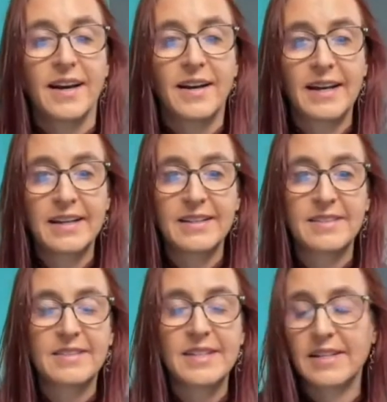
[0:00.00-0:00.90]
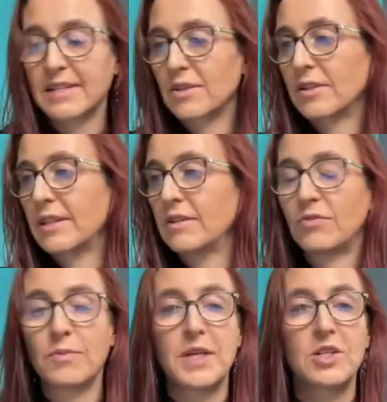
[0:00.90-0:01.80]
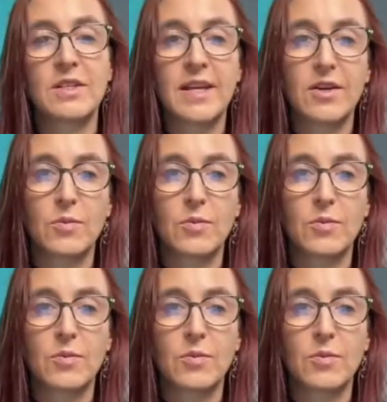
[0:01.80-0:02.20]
it still has all the information there.